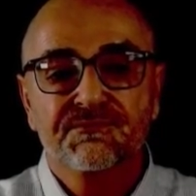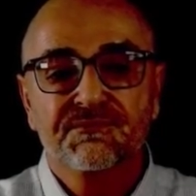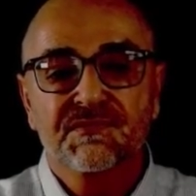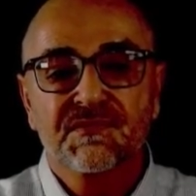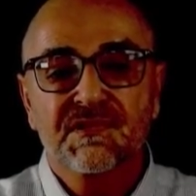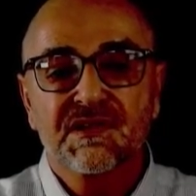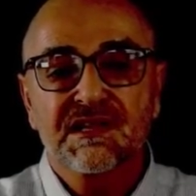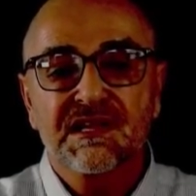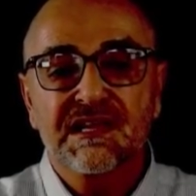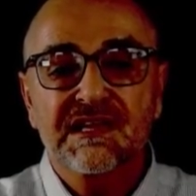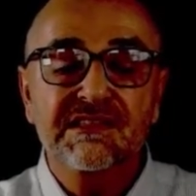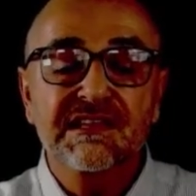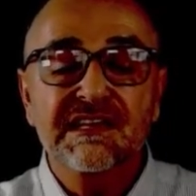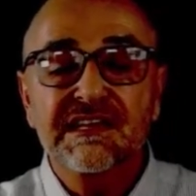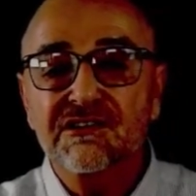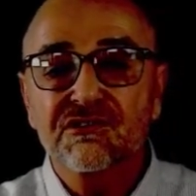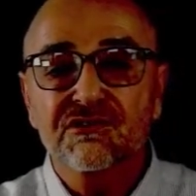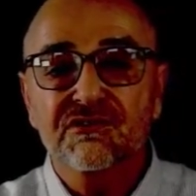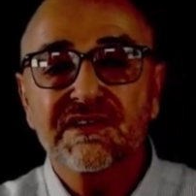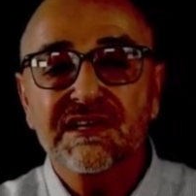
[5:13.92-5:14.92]
In the
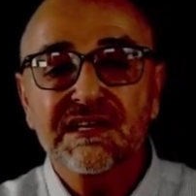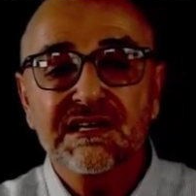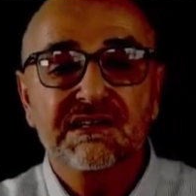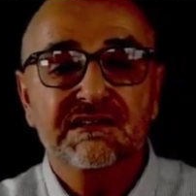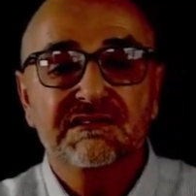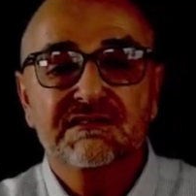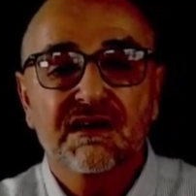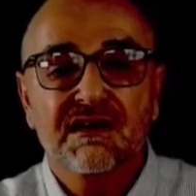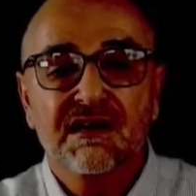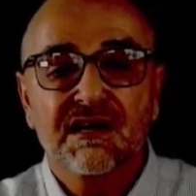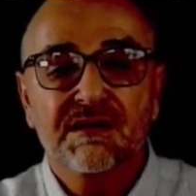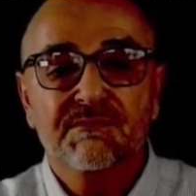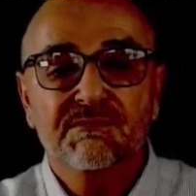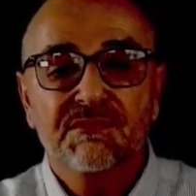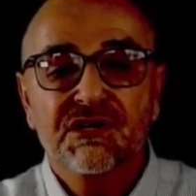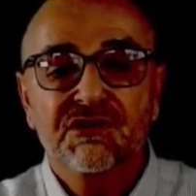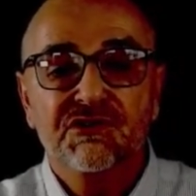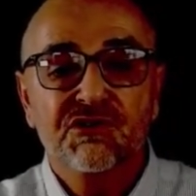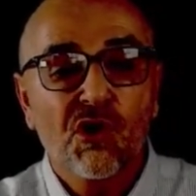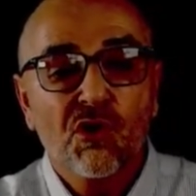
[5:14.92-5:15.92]
intervening time,
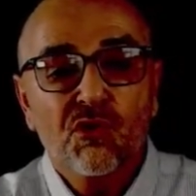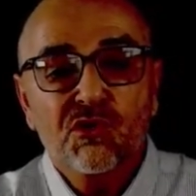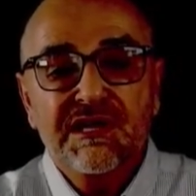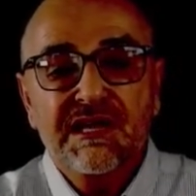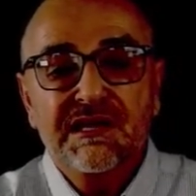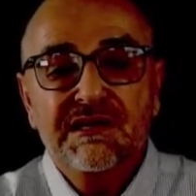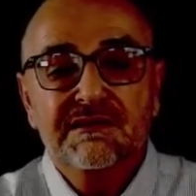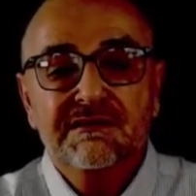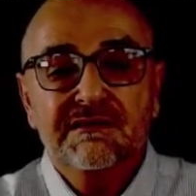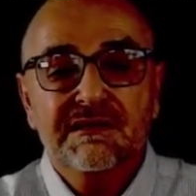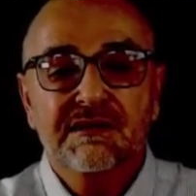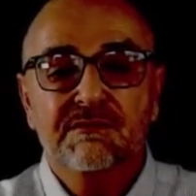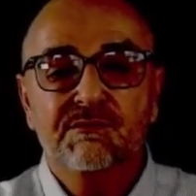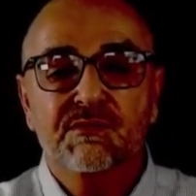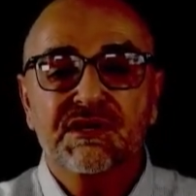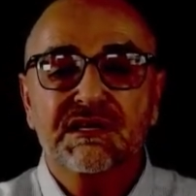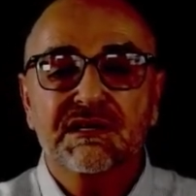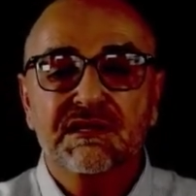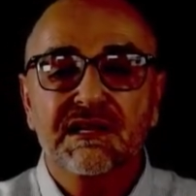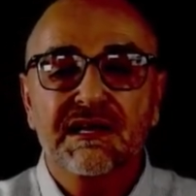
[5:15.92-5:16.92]
no data can be
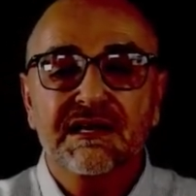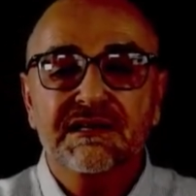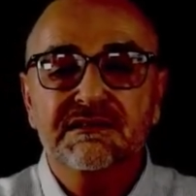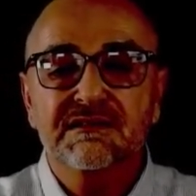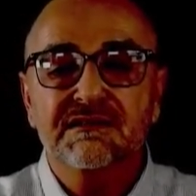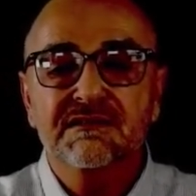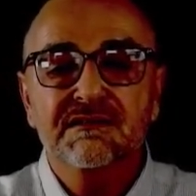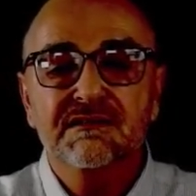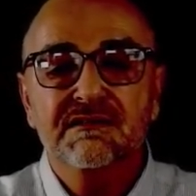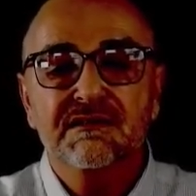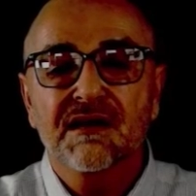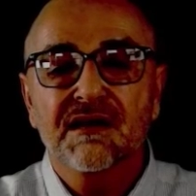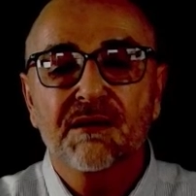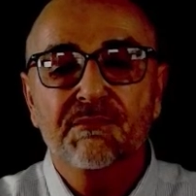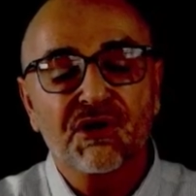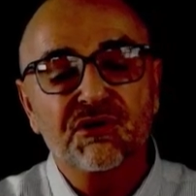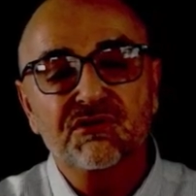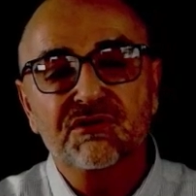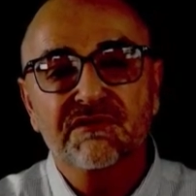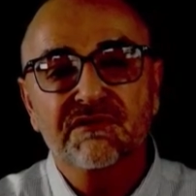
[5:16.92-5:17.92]
collected
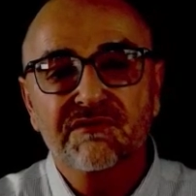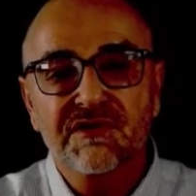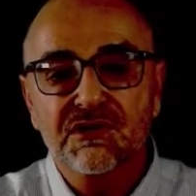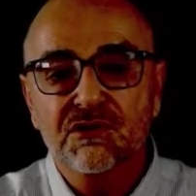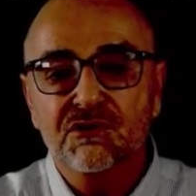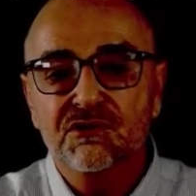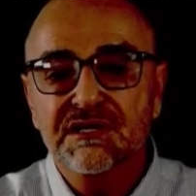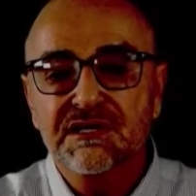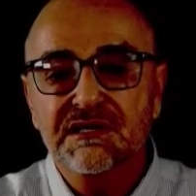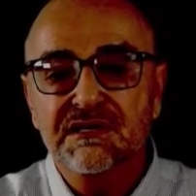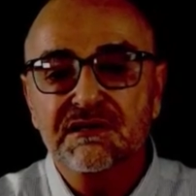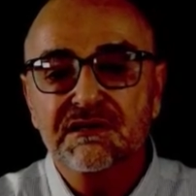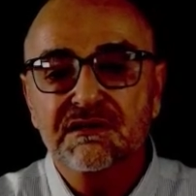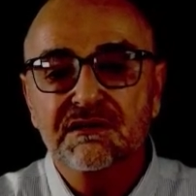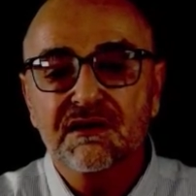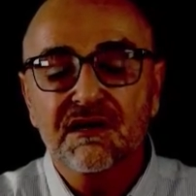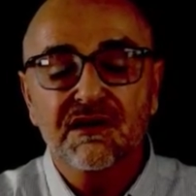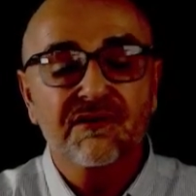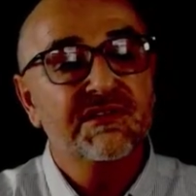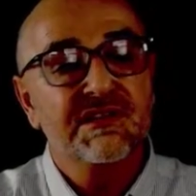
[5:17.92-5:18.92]
about the VOD
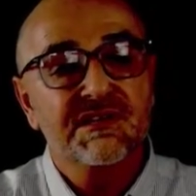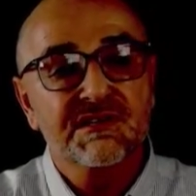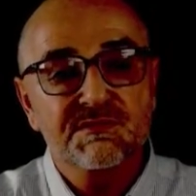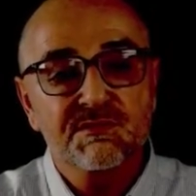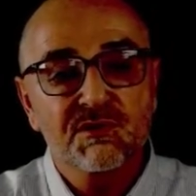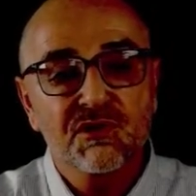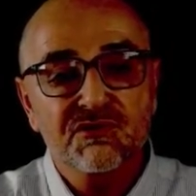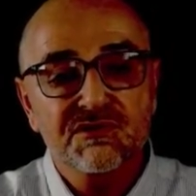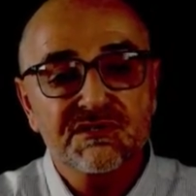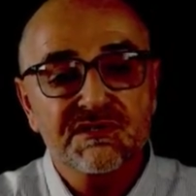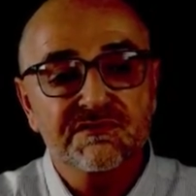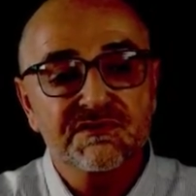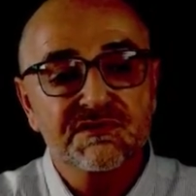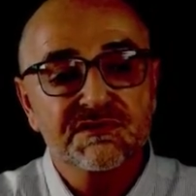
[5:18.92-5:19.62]
of the explosives.